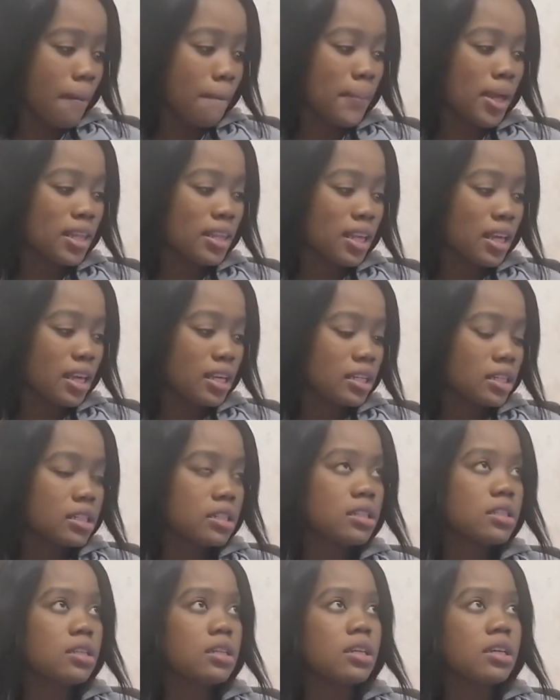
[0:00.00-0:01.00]
But
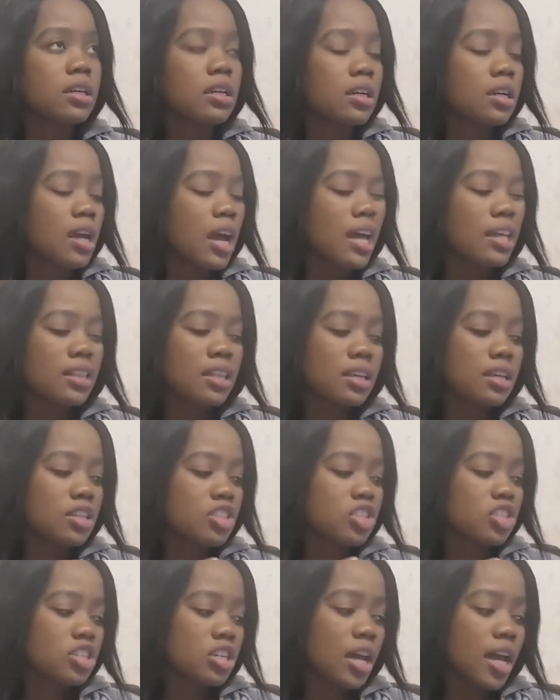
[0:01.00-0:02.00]
then I
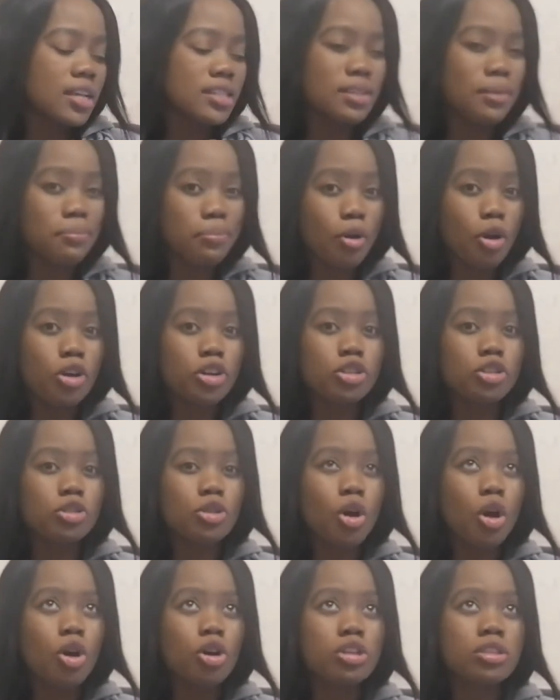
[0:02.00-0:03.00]
think she has a
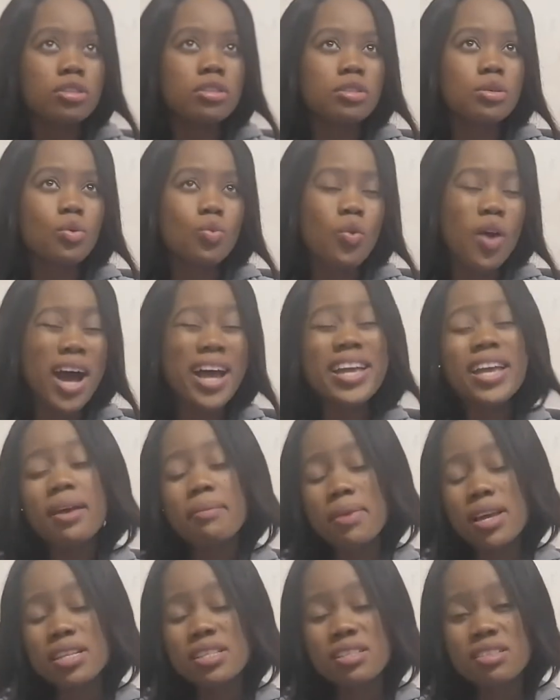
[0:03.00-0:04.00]
point on why
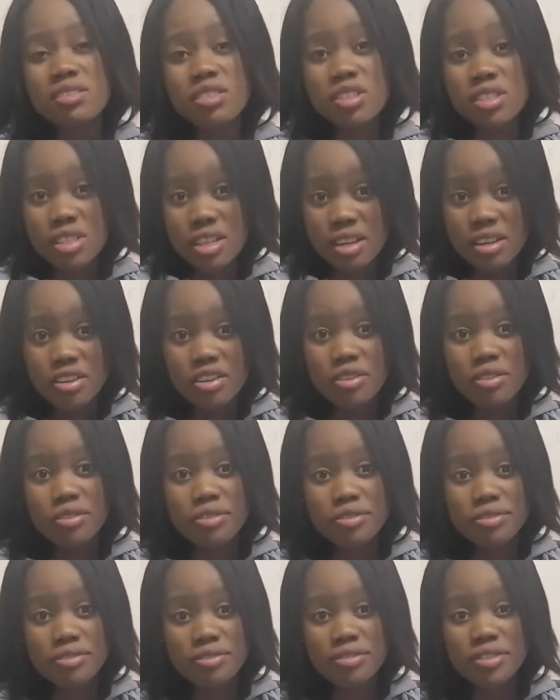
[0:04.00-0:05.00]
am I still single,
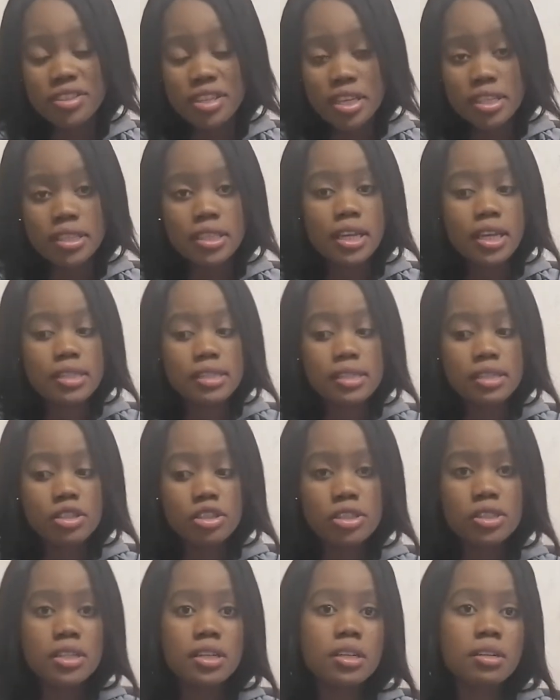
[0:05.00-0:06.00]
30 and
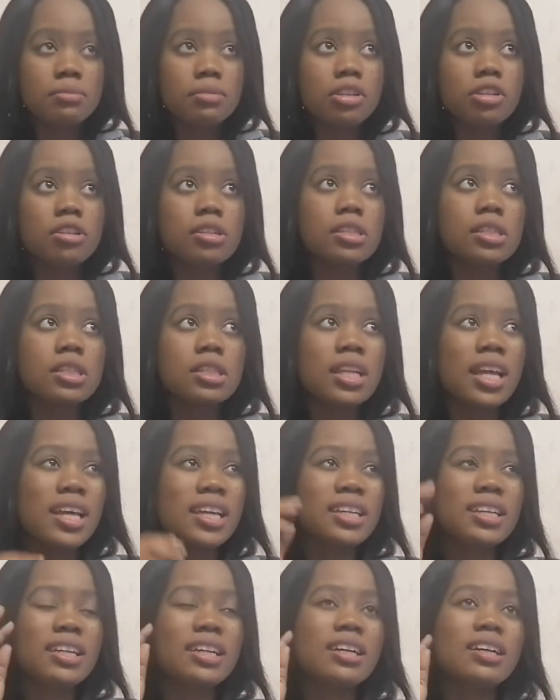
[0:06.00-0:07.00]
still single, because
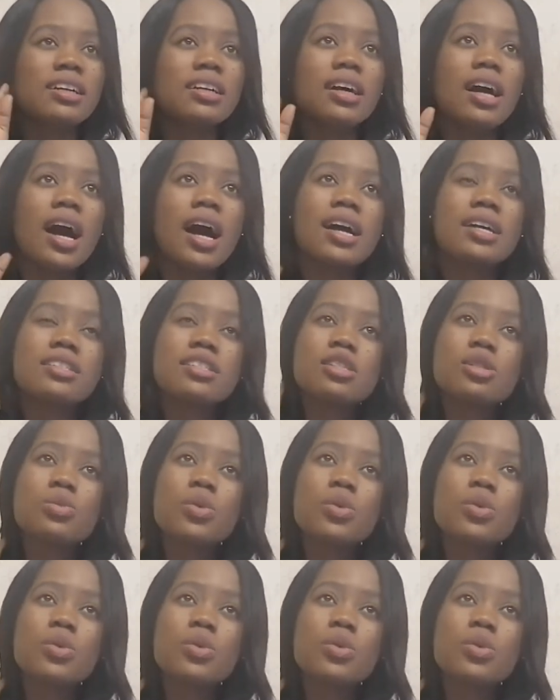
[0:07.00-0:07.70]
like I